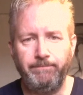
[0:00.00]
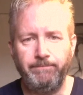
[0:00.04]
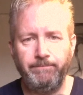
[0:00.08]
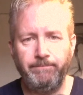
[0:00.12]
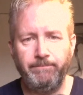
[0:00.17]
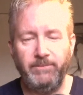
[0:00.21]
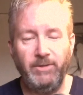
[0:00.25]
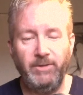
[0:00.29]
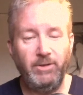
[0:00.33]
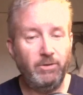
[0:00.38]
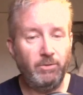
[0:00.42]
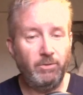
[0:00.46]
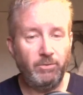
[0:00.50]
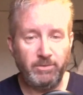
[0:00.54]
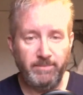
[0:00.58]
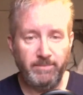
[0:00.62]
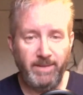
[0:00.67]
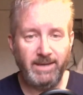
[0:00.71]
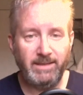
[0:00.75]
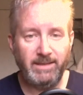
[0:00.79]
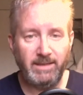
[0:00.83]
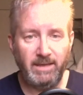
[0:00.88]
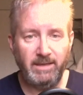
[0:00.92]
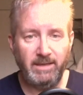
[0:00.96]
You can
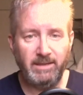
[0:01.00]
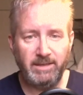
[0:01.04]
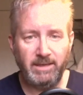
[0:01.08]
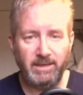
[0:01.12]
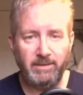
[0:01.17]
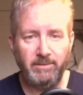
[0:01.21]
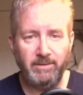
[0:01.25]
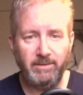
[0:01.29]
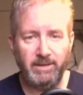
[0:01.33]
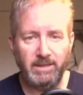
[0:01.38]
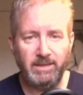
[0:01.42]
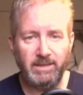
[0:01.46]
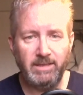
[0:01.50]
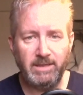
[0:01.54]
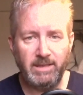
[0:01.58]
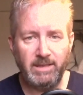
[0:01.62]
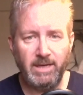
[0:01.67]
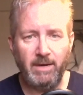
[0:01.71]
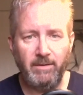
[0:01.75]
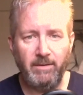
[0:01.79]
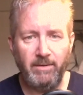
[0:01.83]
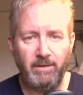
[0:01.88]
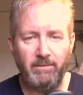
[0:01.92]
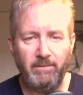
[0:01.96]
automatically see where this is
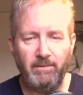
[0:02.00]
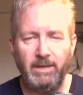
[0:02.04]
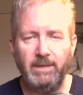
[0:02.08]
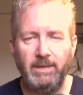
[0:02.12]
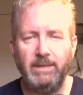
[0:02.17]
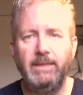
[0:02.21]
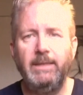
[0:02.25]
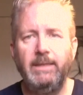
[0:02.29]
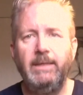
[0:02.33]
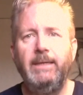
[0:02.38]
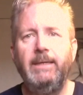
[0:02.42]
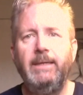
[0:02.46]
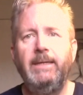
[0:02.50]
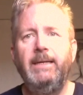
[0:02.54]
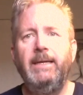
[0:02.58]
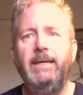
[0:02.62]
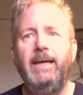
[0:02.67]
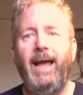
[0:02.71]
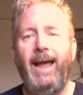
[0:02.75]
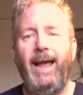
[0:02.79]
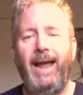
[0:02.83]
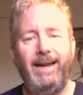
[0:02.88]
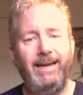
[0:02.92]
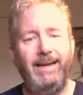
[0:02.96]
going, right?
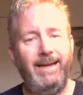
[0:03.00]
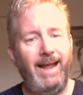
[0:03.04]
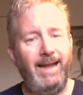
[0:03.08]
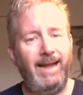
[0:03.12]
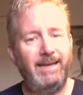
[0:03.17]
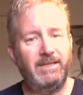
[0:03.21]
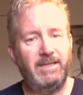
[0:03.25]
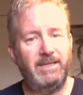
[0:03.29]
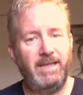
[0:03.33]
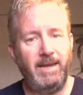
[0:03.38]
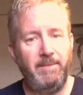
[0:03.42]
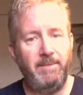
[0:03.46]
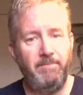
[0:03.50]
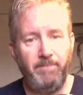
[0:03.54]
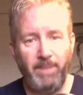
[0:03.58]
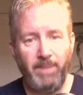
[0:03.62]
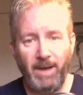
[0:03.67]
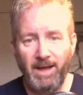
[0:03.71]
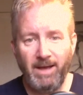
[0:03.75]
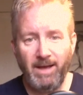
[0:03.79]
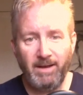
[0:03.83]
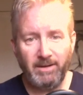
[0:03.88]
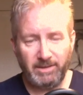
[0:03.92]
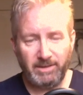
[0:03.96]
And as they
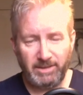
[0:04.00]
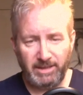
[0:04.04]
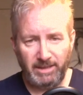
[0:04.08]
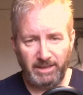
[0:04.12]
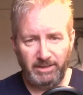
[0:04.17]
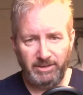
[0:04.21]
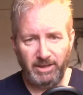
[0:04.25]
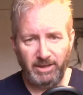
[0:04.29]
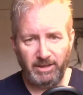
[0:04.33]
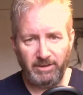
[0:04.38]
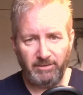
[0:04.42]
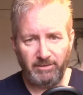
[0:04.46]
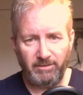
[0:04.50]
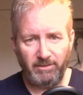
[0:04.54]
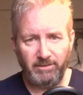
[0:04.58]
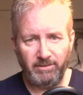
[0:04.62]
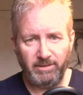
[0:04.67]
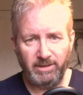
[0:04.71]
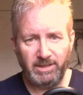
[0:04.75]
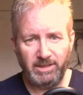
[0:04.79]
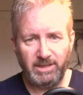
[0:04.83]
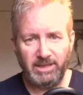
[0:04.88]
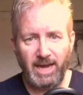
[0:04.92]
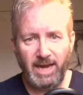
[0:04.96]
pass each other on the
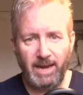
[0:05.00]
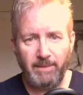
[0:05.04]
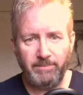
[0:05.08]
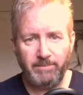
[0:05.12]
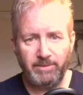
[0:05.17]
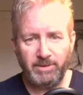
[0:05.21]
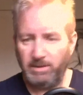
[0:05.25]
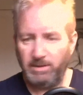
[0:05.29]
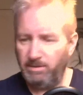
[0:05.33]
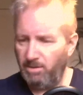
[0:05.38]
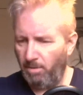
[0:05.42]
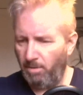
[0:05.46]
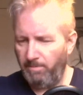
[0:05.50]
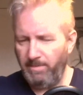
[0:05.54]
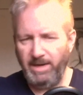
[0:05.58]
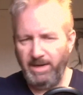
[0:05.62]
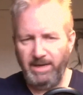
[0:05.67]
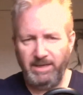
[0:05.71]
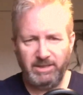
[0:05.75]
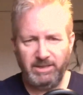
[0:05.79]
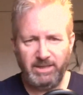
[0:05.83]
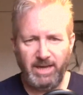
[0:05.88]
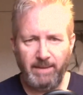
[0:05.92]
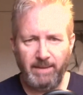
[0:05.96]
steps, not many
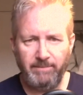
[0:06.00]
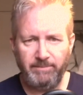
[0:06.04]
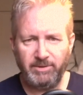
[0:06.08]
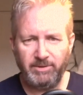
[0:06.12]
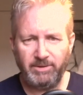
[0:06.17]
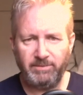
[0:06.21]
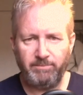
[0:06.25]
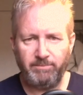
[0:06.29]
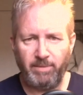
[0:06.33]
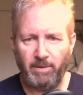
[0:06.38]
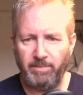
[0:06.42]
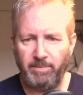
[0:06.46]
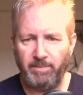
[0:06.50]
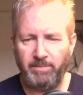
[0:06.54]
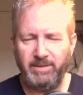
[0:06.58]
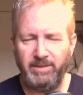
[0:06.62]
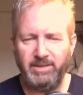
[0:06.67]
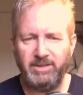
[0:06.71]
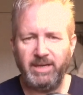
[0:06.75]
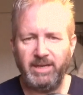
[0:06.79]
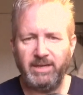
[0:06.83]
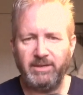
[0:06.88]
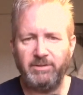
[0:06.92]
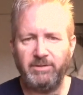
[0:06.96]
steps, probably
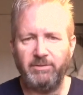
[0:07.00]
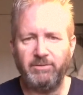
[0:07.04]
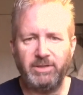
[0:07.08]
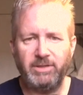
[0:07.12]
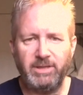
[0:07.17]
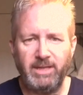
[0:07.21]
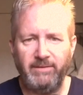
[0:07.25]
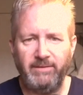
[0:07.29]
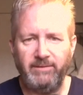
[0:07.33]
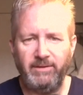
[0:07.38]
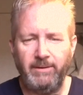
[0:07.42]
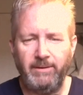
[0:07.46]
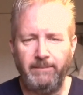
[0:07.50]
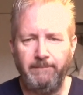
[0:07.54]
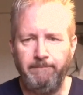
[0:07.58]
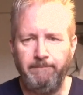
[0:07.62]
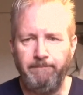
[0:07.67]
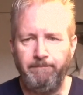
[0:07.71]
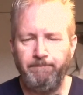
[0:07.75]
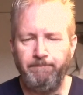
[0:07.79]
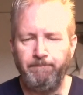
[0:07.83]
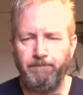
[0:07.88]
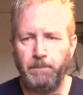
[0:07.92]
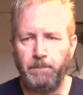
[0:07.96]
six or seven,
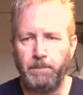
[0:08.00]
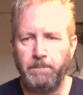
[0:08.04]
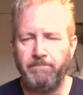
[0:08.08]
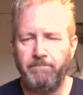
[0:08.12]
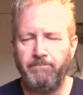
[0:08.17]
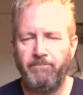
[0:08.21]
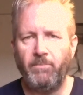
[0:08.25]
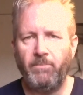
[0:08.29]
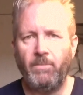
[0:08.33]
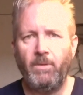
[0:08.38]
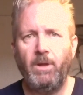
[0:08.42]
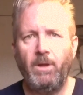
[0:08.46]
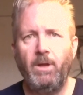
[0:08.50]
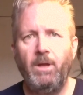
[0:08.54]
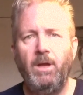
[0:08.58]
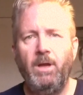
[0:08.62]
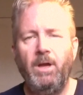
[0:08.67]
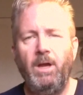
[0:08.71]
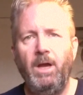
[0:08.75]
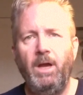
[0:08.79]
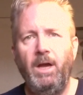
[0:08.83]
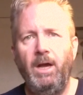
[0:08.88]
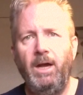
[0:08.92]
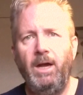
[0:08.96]

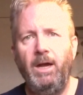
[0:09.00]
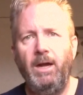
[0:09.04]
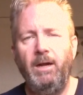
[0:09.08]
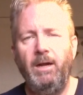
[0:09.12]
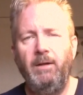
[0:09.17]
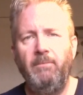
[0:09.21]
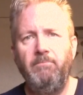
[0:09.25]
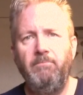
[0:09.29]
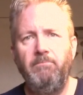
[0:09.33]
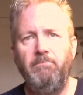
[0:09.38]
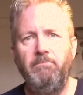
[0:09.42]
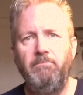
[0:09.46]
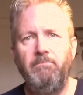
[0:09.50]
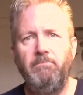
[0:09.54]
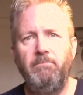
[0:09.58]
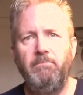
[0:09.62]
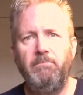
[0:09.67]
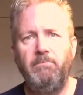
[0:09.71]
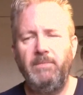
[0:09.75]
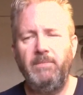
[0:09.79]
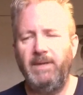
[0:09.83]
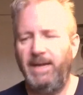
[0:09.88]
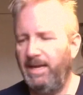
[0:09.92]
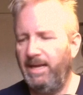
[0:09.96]
um,
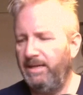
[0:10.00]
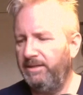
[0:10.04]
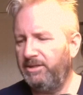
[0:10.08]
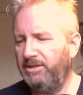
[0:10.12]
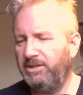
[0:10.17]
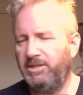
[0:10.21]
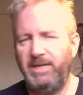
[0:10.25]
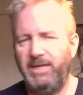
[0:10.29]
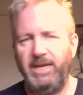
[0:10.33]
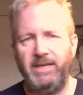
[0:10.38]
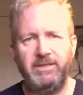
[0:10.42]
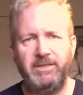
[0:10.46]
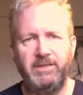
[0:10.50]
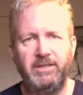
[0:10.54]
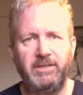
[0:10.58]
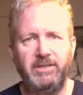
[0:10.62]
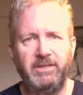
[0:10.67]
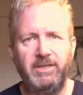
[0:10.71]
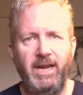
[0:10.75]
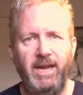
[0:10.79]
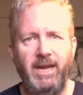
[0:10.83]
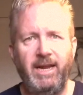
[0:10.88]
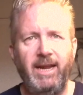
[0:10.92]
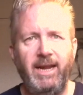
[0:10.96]
Les sticks the
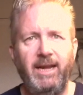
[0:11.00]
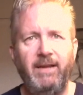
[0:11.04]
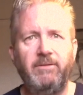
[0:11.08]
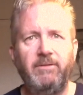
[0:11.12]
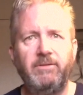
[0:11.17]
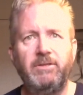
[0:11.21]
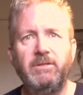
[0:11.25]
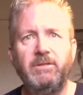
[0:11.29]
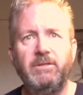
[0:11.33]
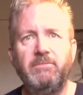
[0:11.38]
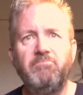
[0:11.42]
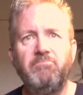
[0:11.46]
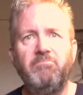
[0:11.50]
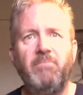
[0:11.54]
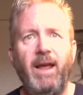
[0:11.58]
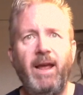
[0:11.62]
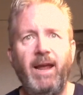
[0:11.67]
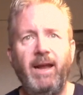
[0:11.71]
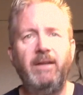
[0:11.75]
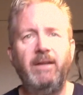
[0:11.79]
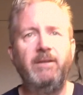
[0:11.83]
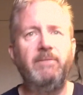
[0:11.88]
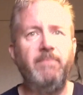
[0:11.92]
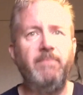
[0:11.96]
stick out
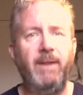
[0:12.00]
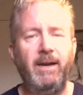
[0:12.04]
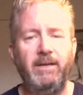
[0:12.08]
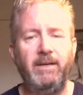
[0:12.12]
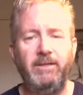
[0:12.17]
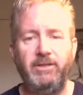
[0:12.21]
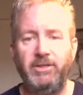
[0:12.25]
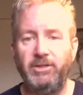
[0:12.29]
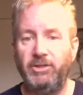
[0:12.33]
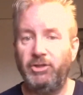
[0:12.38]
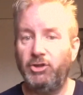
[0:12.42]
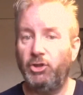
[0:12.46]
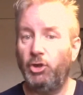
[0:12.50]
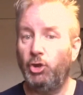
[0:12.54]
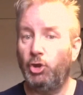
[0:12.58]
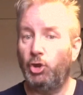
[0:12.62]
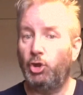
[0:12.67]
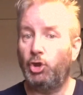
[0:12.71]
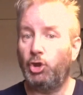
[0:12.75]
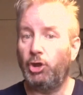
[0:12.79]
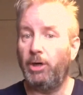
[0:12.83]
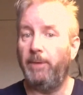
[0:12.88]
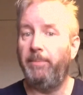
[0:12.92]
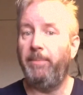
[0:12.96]
and manages to
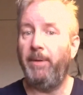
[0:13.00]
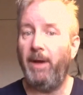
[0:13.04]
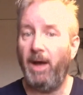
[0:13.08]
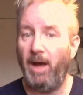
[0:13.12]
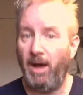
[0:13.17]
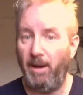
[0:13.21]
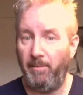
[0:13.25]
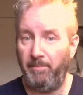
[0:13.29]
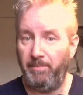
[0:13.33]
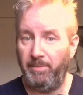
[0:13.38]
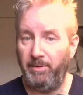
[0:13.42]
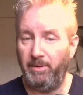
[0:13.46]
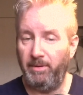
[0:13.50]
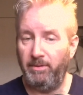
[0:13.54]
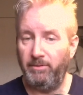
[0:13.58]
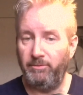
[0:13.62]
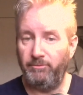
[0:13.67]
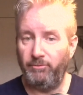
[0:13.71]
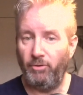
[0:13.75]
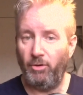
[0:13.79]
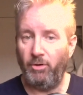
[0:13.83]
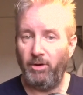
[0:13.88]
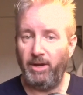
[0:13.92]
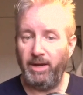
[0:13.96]
trip up
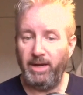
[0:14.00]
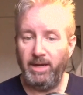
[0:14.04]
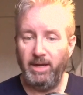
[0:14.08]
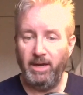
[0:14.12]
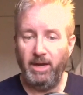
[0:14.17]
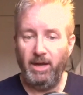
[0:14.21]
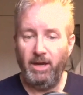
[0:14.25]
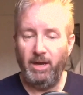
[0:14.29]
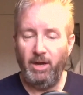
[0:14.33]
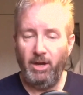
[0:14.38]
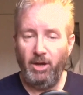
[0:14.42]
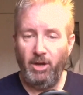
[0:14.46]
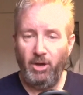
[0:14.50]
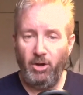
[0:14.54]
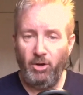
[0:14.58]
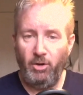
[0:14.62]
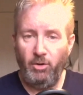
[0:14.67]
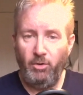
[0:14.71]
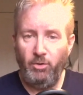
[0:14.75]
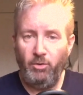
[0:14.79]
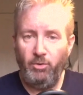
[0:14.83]
Roy, who